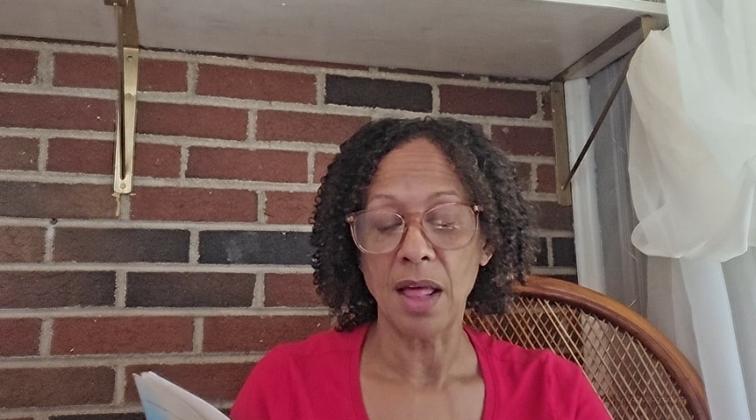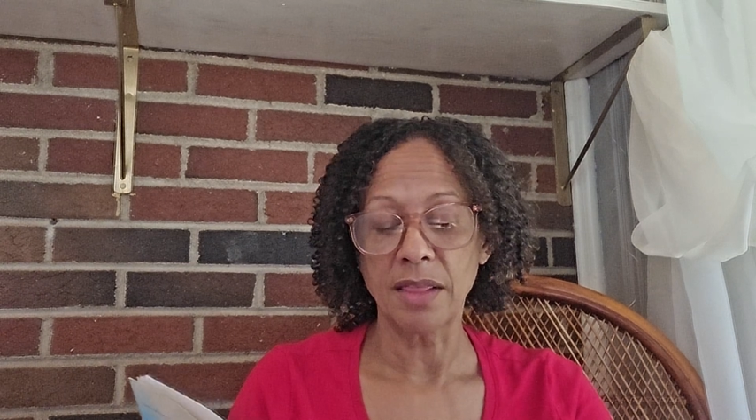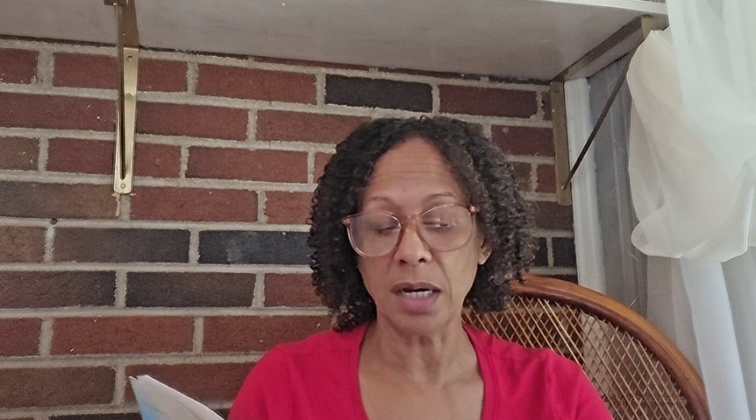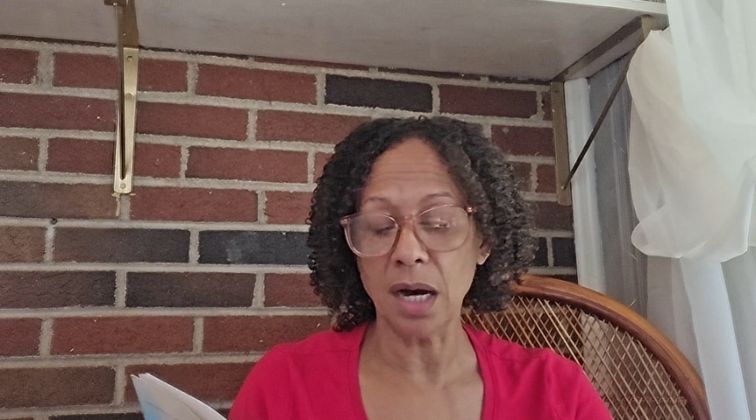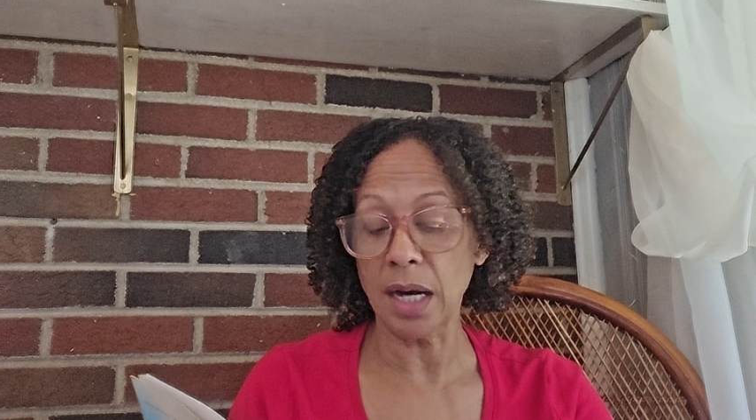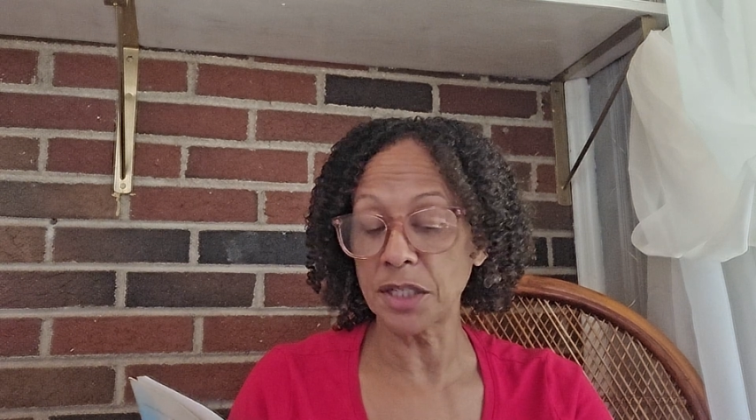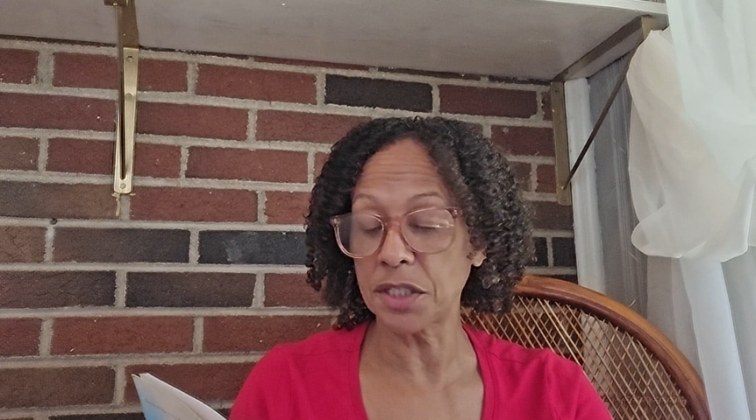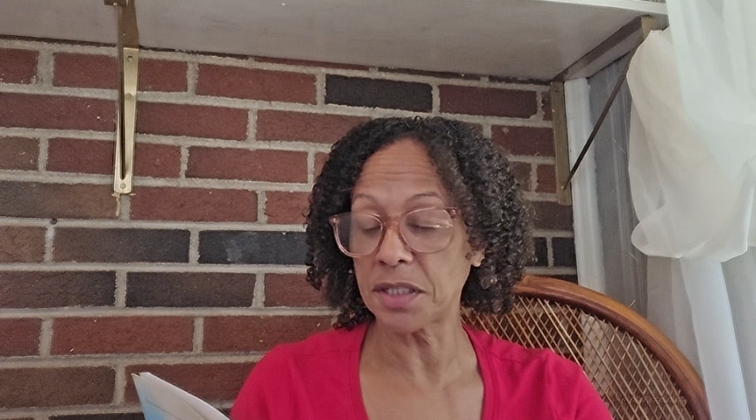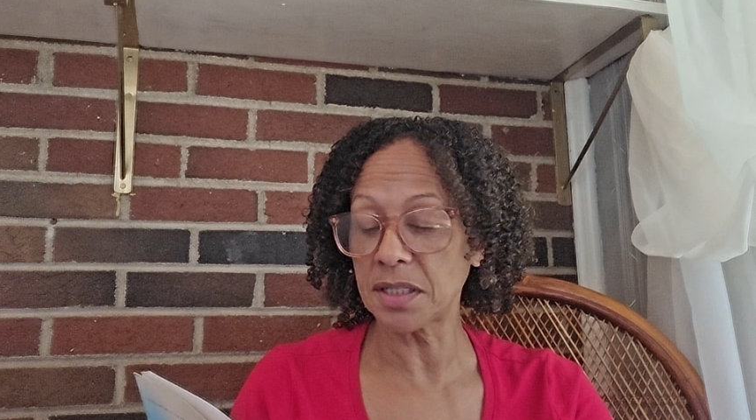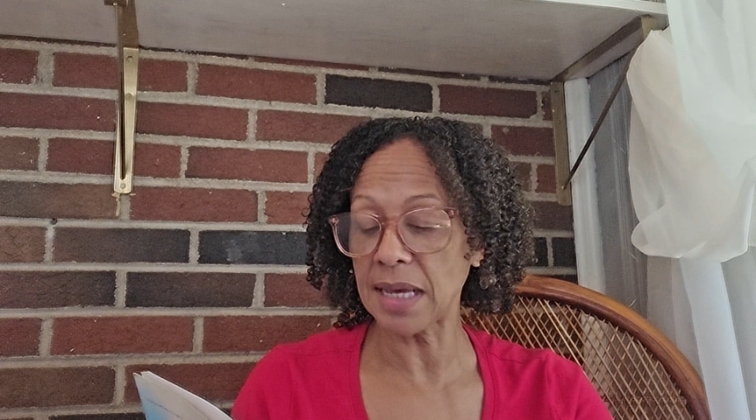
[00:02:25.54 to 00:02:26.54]
The
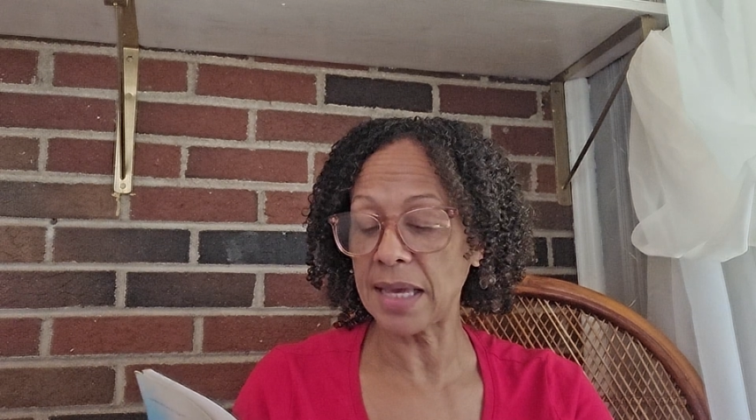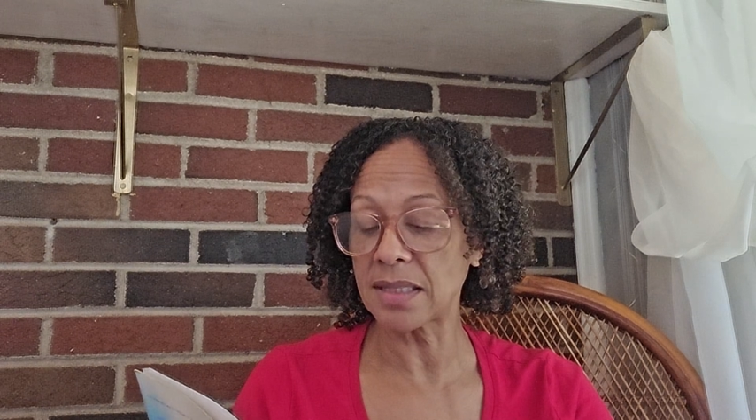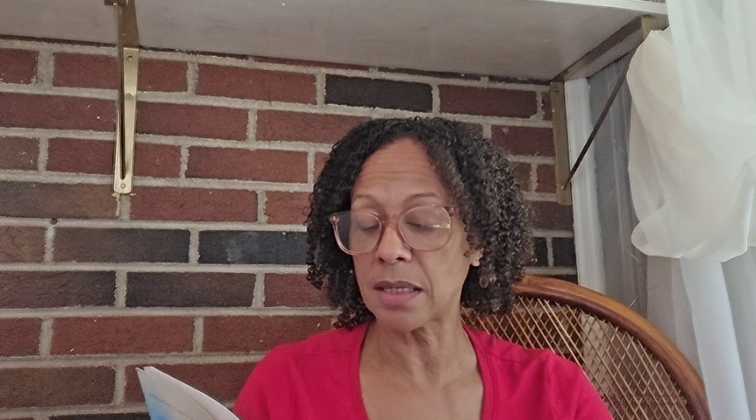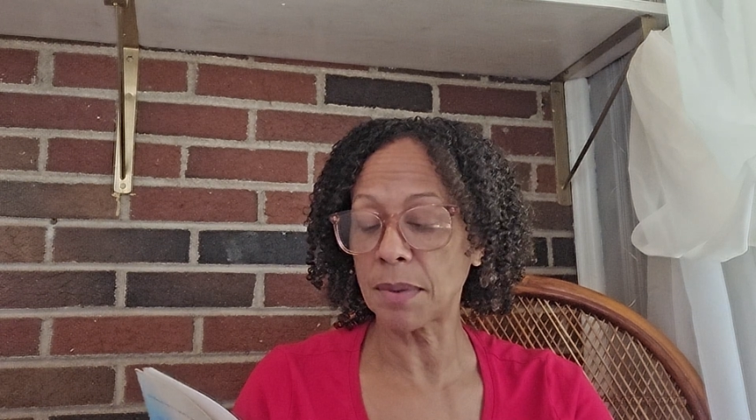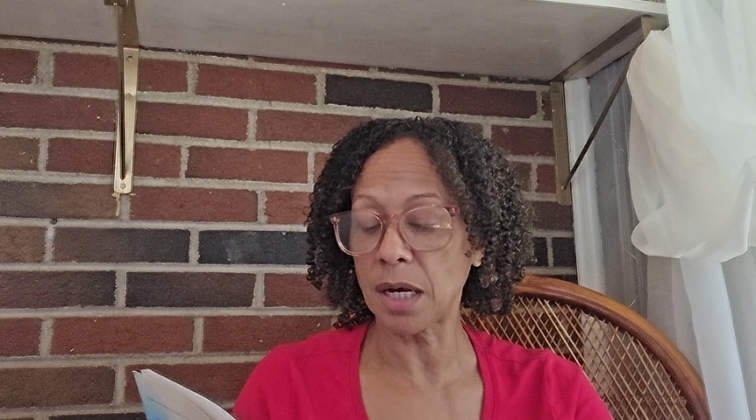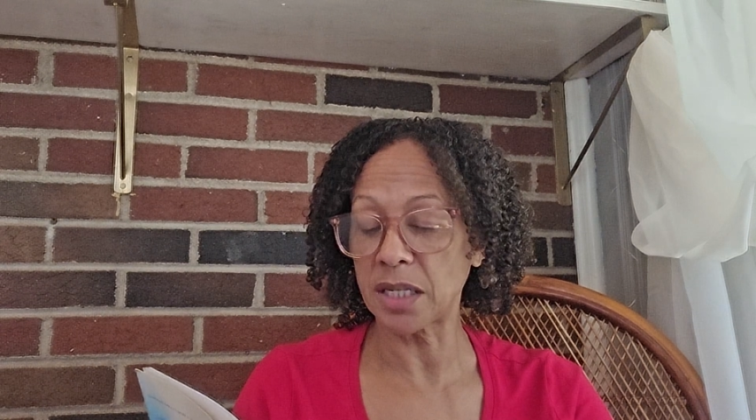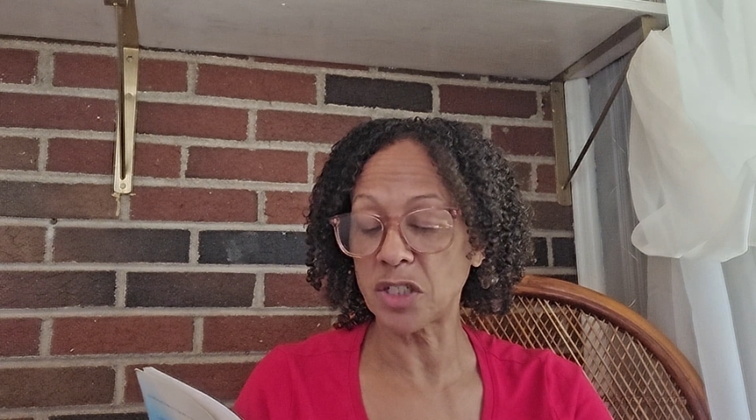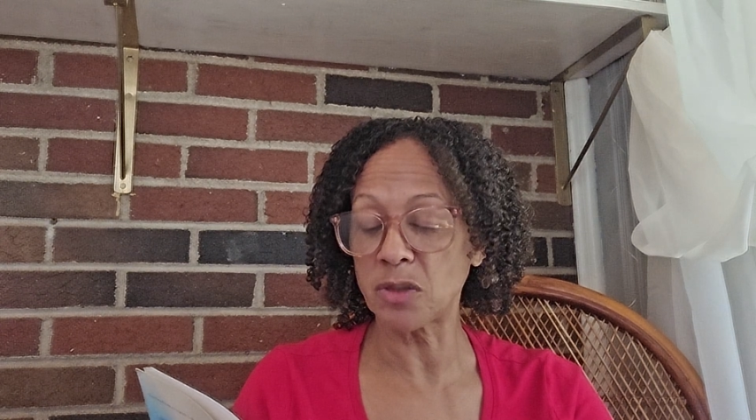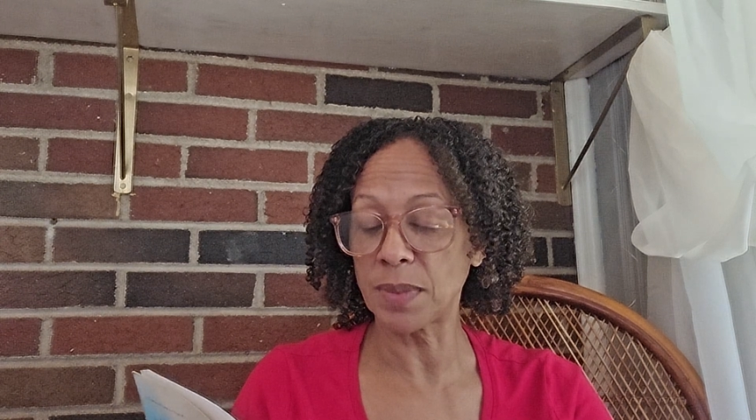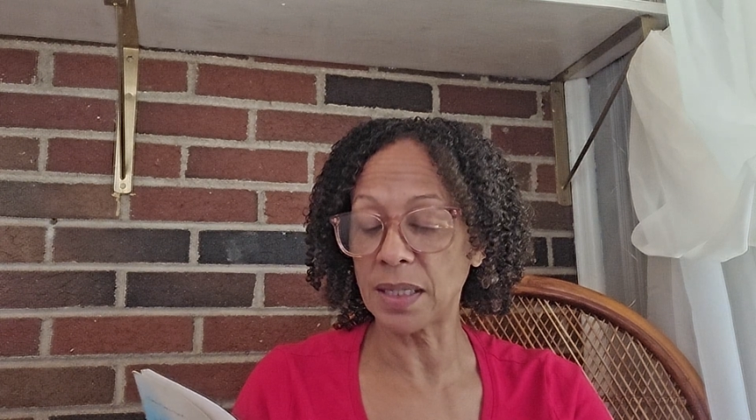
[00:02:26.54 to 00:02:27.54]
conscious and
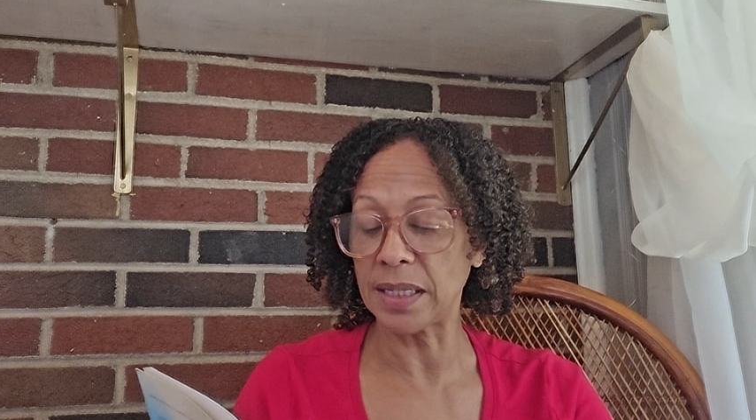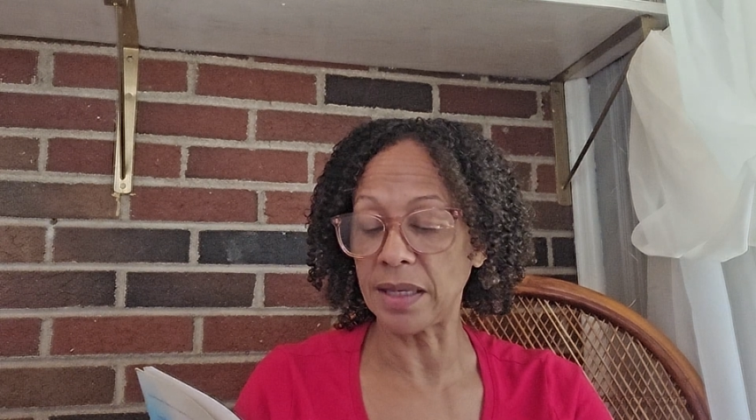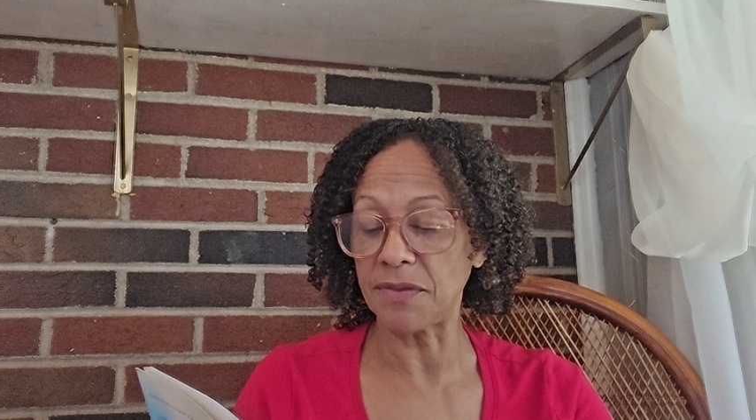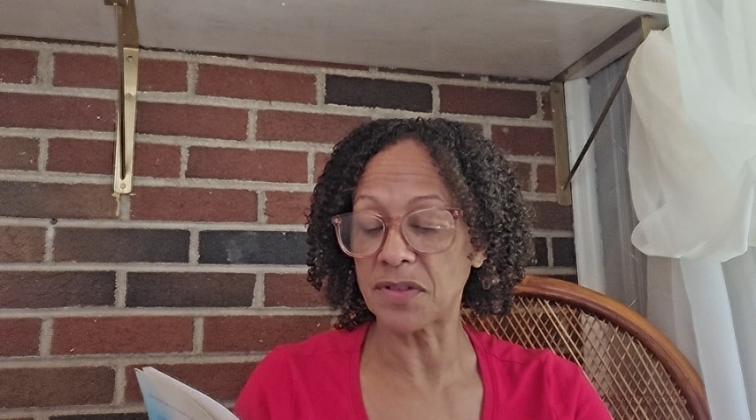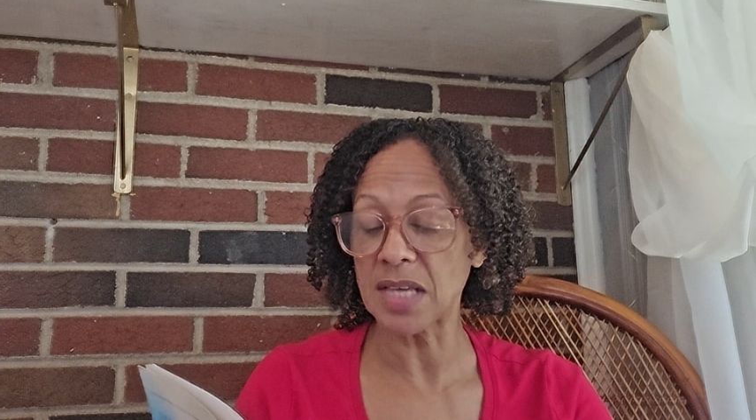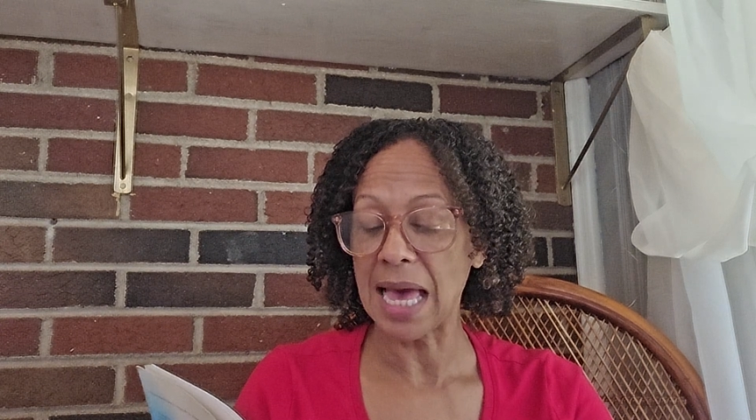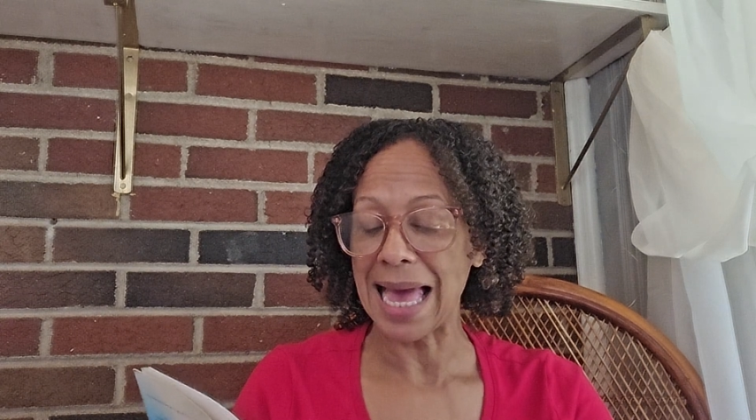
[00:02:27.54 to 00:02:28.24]
subconscious beliefs